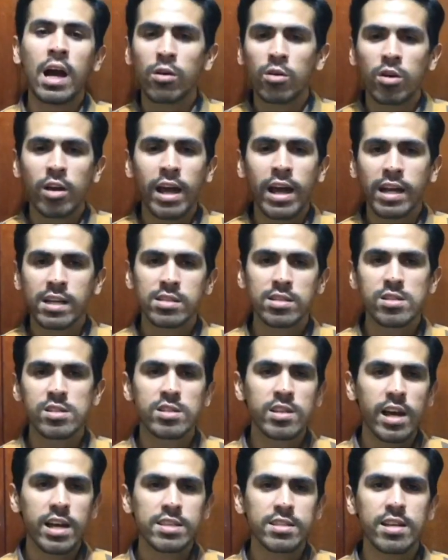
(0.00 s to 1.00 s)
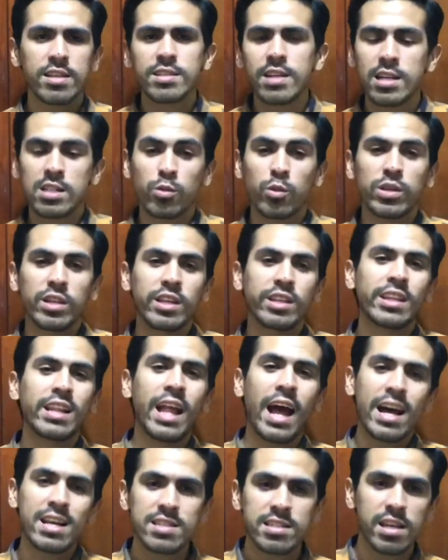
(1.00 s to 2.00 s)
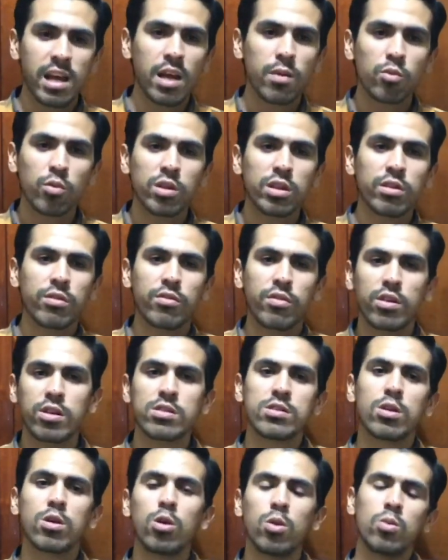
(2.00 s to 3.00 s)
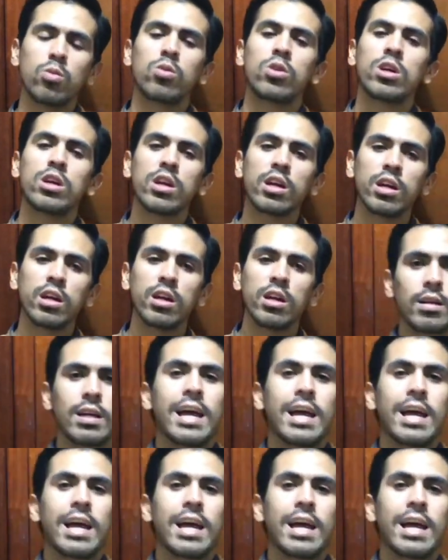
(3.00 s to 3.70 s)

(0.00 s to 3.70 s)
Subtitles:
our exercises as we did last time with the first homework.